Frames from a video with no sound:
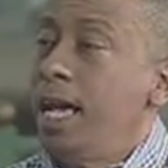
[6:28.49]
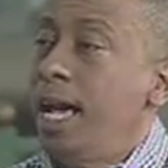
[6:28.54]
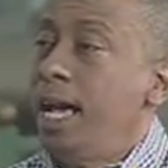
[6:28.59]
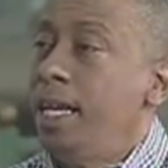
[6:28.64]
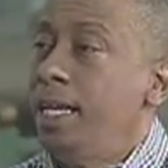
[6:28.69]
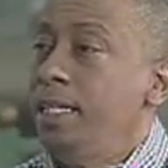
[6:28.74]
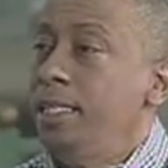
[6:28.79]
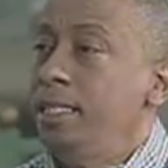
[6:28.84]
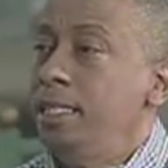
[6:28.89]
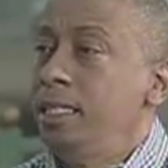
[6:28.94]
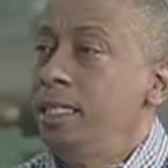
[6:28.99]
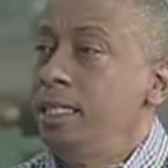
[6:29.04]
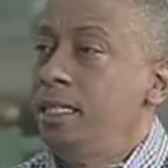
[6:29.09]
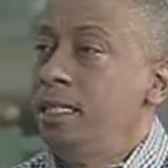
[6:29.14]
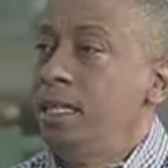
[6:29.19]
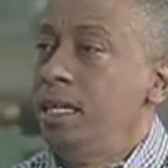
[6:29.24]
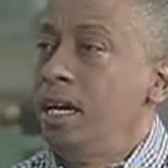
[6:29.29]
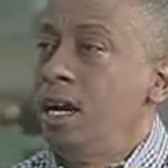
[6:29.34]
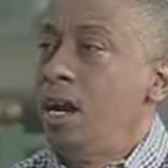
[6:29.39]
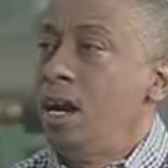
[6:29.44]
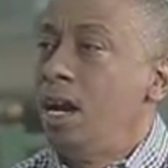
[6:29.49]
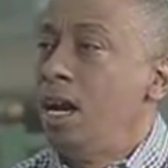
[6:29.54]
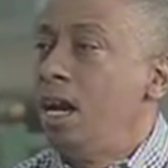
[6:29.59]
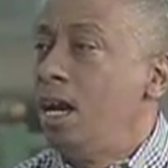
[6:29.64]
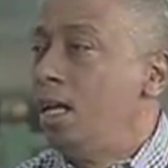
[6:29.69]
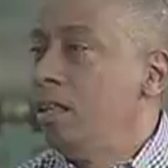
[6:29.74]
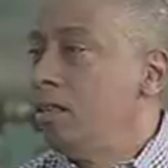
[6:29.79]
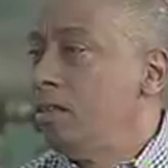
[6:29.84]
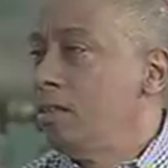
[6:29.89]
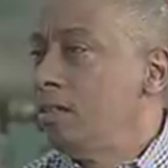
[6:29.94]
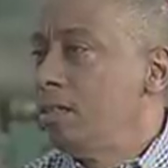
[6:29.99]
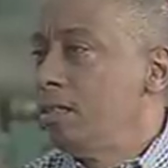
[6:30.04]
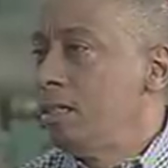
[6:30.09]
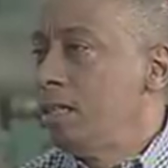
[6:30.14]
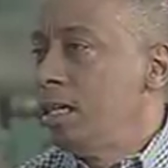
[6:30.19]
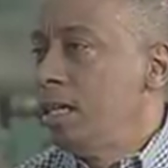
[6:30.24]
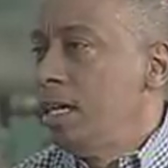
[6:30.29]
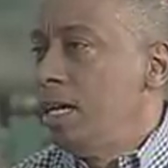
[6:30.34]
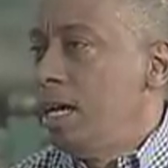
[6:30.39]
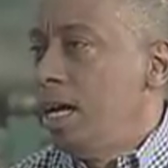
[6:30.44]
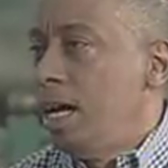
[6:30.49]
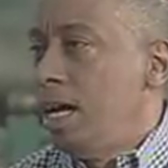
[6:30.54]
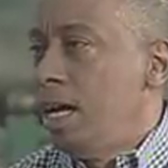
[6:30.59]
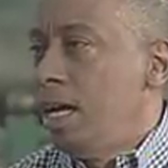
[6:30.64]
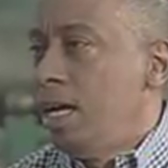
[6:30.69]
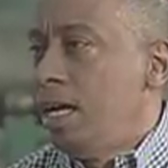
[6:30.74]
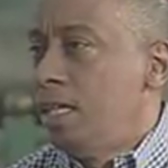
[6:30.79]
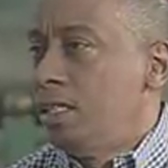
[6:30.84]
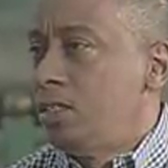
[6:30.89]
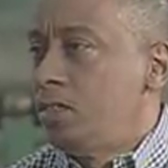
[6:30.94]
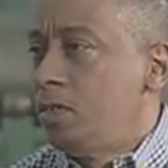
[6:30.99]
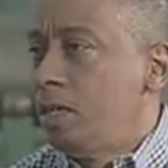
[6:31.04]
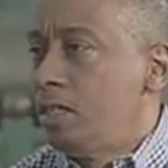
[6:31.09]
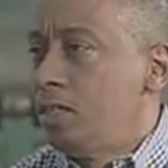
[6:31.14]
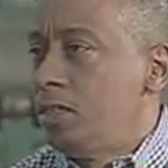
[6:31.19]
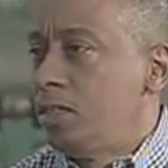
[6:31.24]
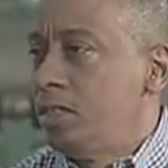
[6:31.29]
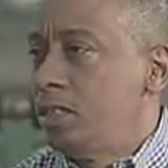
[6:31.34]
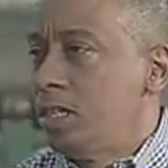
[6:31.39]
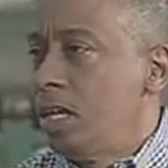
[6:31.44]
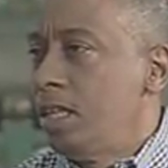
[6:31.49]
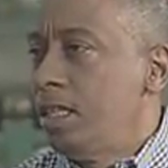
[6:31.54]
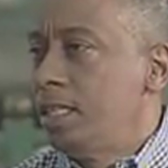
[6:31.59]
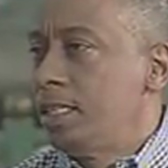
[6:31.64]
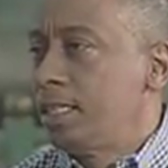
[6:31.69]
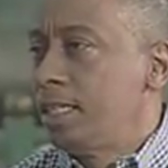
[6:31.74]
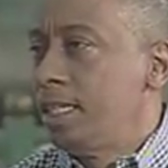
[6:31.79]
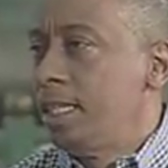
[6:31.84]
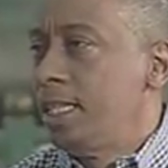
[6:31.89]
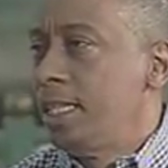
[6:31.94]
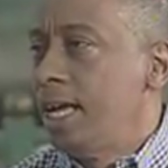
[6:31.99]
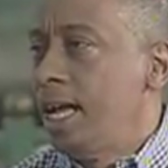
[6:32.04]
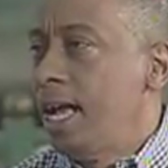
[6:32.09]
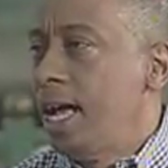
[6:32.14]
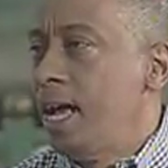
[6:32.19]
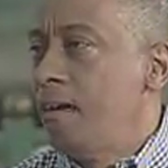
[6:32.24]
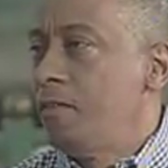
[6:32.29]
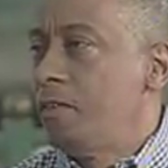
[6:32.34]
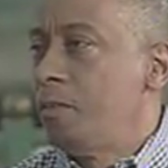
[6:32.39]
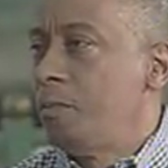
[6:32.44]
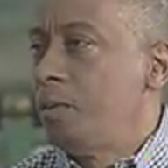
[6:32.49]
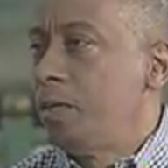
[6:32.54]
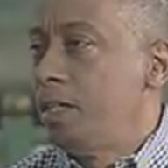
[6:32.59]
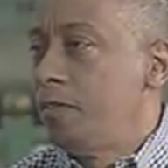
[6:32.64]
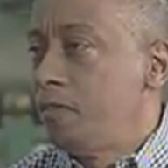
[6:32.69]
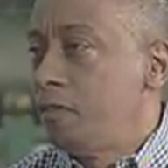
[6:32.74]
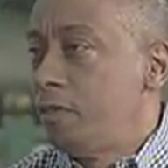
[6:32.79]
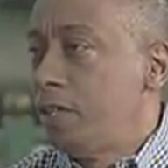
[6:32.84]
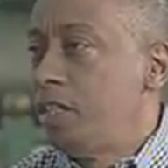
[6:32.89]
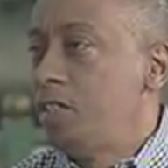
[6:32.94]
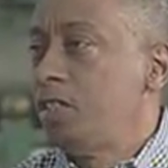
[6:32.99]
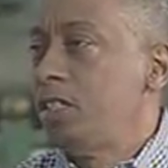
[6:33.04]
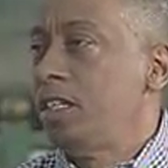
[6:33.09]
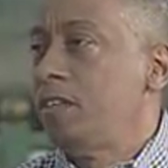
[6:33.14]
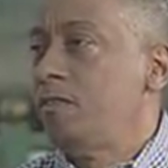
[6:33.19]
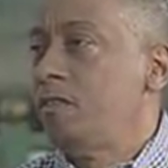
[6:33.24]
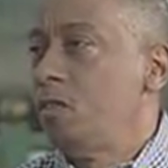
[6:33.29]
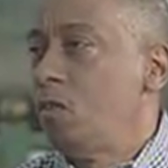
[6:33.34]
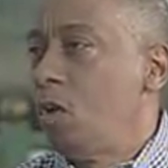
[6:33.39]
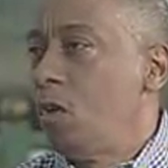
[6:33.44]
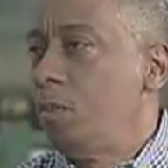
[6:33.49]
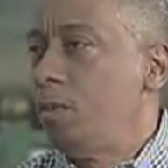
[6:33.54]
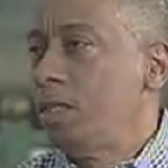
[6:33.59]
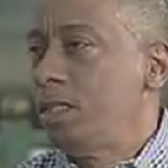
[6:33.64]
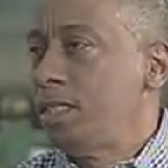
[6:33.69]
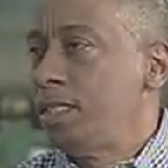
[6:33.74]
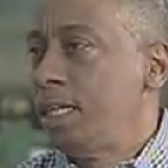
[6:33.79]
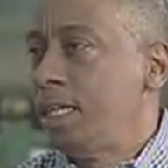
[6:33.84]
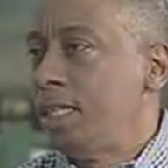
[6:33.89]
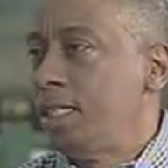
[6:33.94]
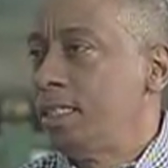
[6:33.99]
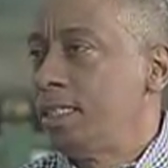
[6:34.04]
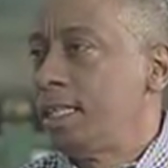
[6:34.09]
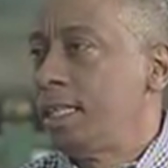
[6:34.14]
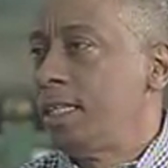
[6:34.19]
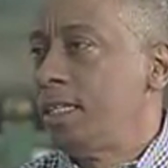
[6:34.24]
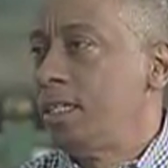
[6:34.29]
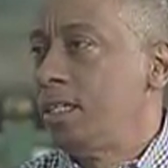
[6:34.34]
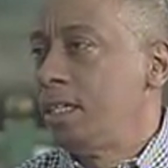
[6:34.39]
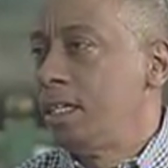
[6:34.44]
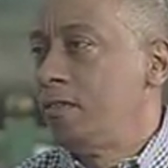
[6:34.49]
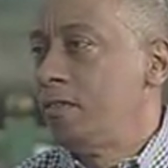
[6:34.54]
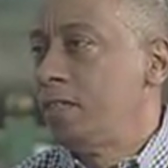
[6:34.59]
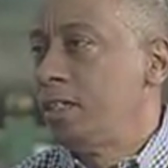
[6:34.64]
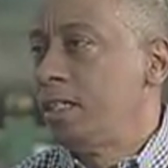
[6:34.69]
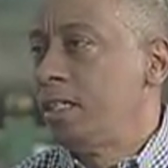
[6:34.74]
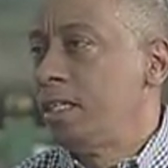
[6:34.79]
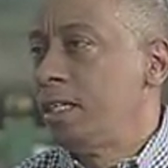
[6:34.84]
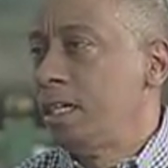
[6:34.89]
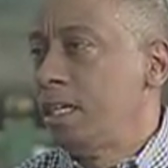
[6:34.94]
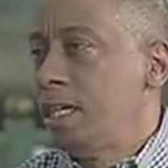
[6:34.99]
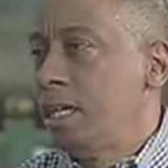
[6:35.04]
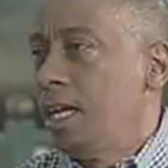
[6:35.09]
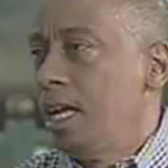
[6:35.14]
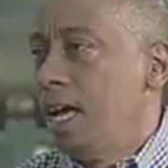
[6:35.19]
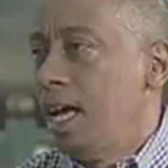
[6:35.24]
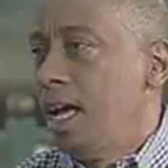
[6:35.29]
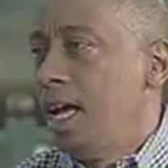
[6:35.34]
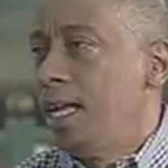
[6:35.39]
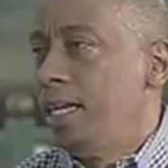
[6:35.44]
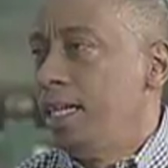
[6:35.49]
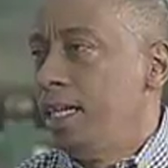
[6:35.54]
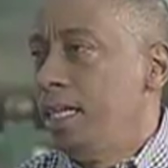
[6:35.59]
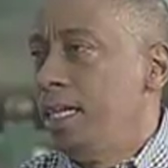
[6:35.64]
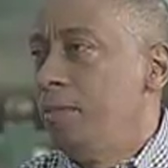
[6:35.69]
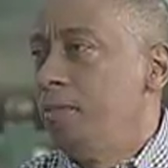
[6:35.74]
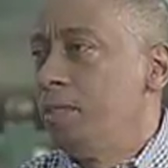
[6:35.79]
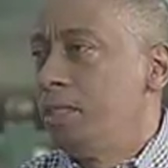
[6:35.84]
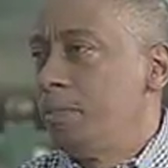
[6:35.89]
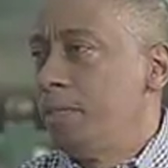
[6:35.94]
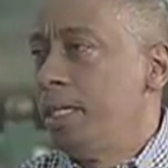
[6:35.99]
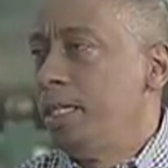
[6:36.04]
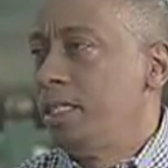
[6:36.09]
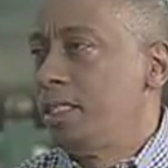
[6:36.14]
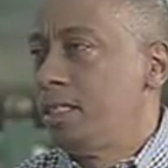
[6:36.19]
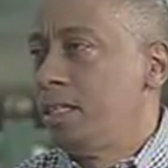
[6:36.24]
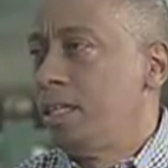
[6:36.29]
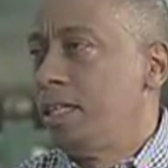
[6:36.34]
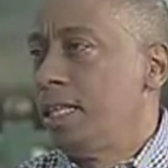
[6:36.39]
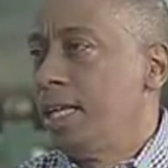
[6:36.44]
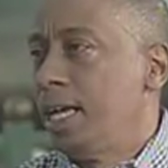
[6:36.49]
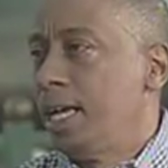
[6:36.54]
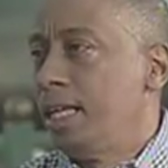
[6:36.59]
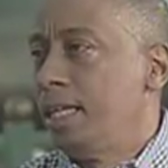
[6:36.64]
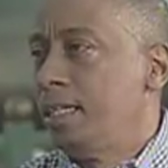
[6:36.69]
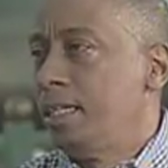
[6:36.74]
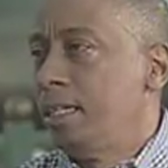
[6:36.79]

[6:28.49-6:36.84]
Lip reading: And indeed, there are other structures on the skin that have a proliferation of normal cells, and they're given names based on that.